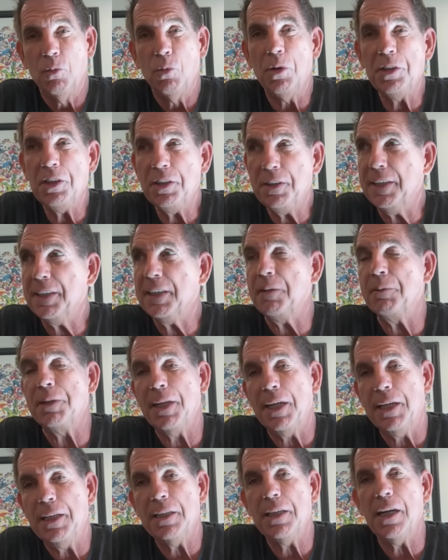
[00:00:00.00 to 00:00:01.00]
What do you think they were
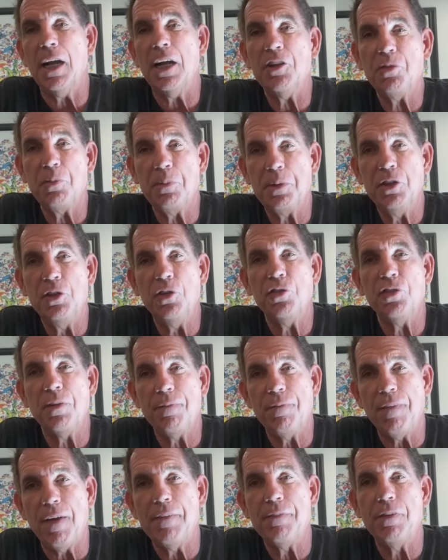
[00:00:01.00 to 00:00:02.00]
getting the guys from the
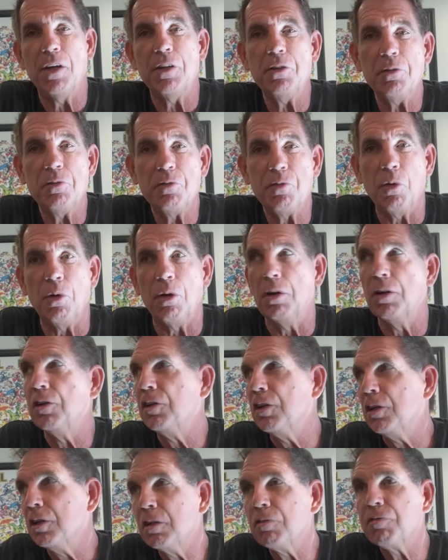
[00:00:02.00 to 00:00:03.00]
Houston 500 for?
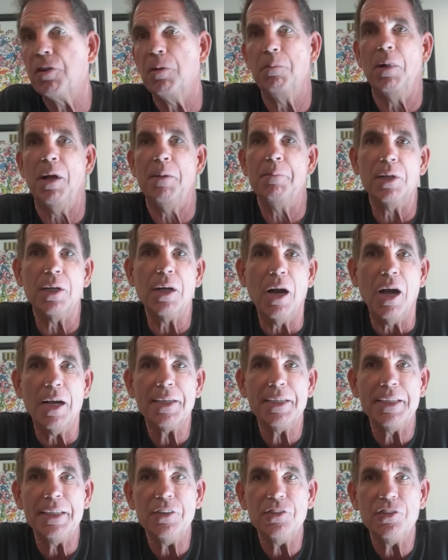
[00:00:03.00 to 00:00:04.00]
From my
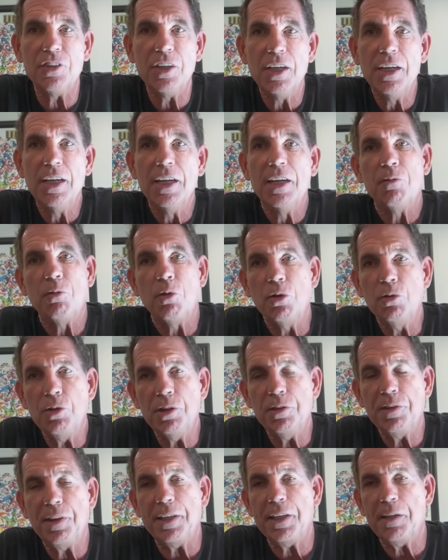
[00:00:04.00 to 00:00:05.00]
Bukkakes, Who
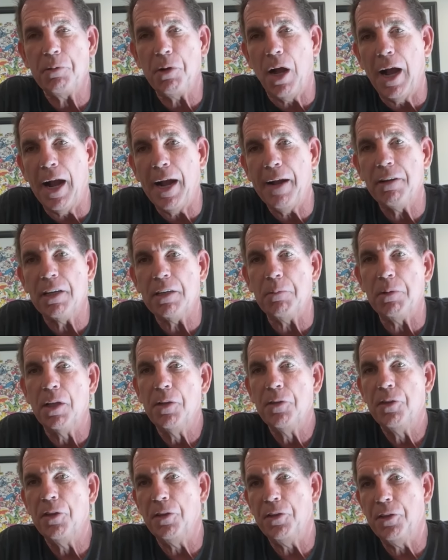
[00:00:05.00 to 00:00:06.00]
do you think they were hiring?
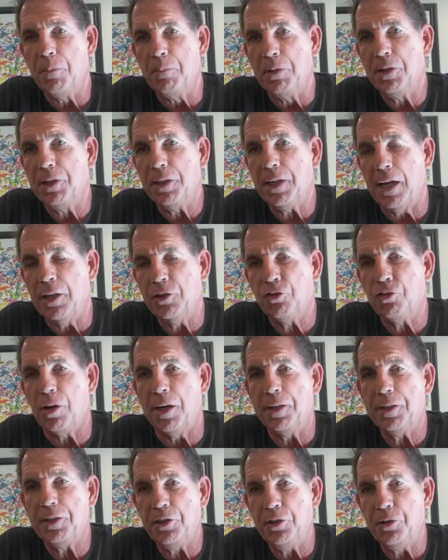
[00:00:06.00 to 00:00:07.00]
The, the, the guy who
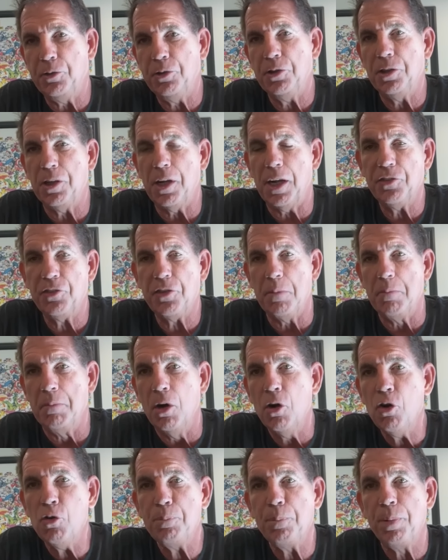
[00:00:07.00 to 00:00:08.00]
tried to unionize the
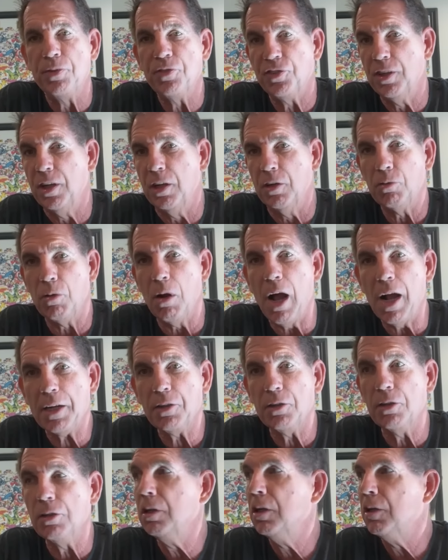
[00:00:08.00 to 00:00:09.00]
Mopes,
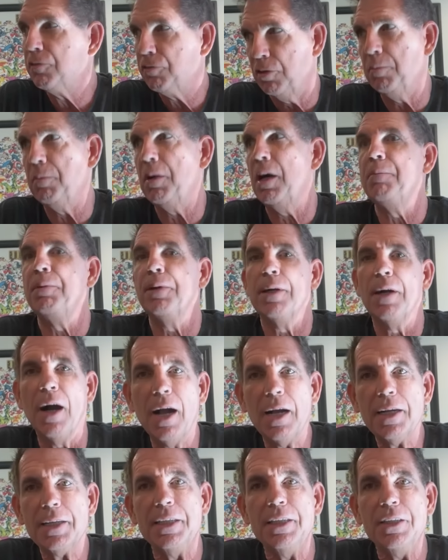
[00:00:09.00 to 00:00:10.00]
Rocker, from my
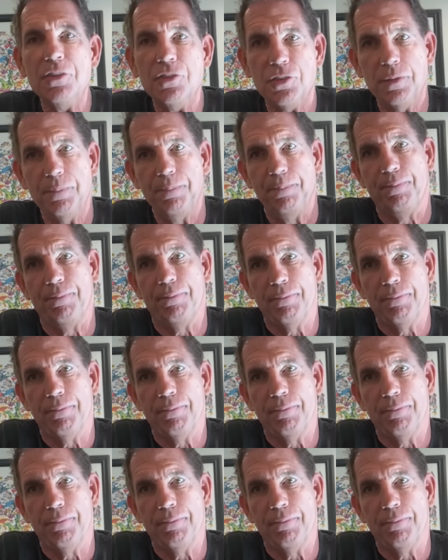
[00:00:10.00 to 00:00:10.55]
Bukkakes.